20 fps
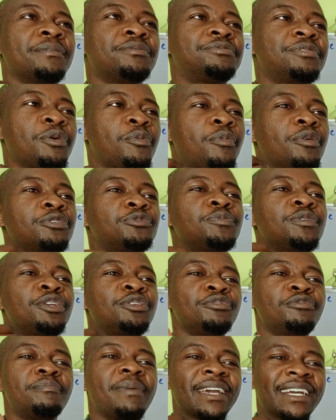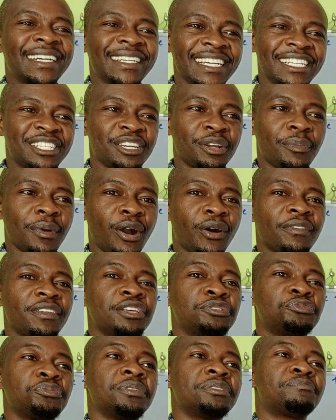See, what we do by creating wealth
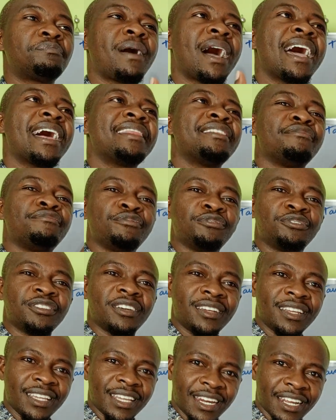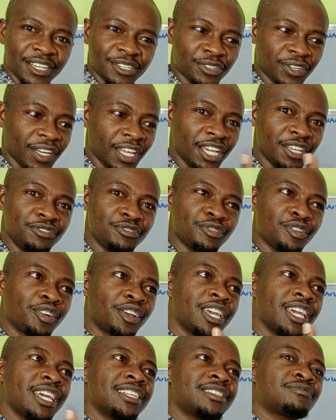is to inspire the future generation. Is your
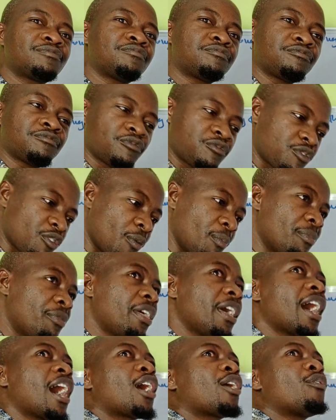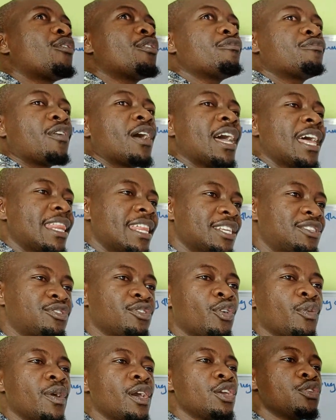kids from there going for? There's
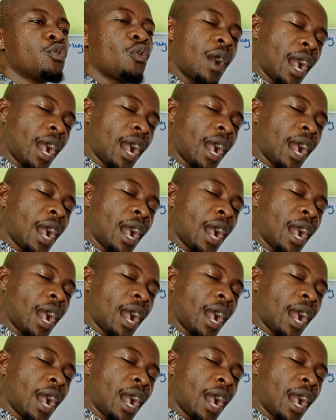no way you